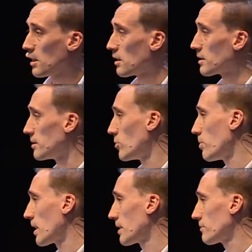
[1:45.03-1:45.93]
that the
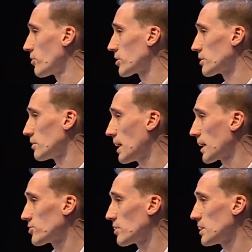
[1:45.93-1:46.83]
mobile network
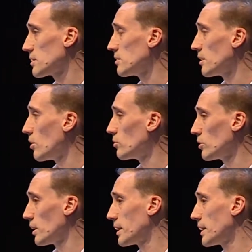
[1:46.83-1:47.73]
actually is the
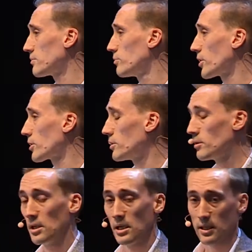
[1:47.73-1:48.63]
only network
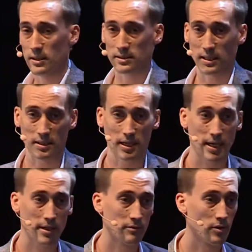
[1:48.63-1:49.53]
that can
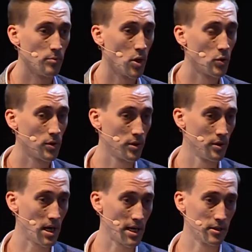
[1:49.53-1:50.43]
cater for both
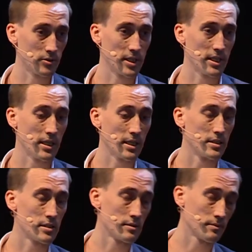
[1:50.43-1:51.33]
IoT
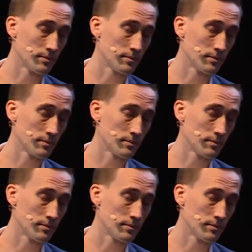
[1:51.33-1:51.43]
needs.